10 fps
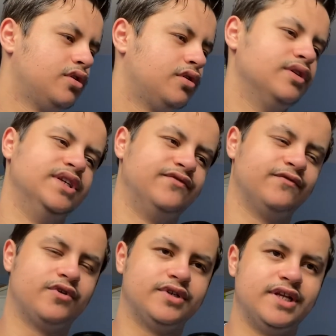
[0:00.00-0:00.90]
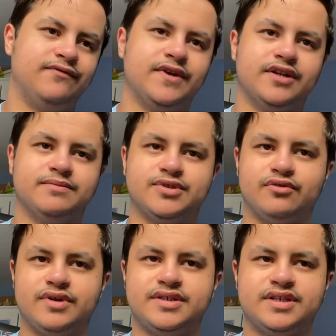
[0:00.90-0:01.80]
He's constantly feeding them
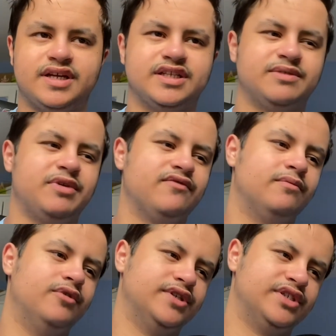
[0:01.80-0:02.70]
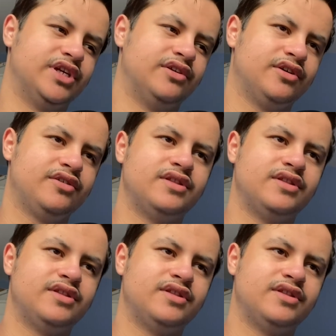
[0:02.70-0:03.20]
stories, and it's a bit of a Moyes agenda.